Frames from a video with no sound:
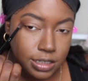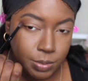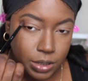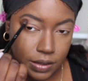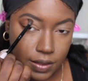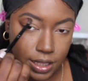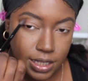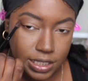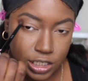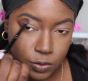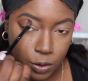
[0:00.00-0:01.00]
to believe that
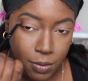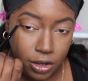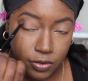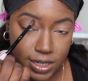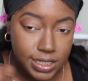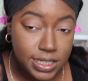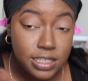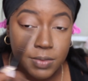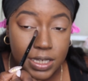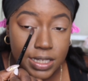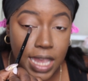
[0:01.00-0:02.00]
this is where my crease
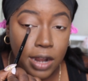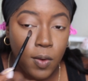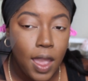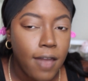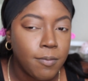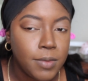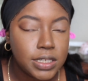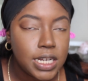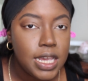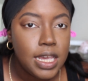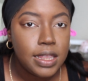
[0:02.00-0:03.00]
is because I don't have much.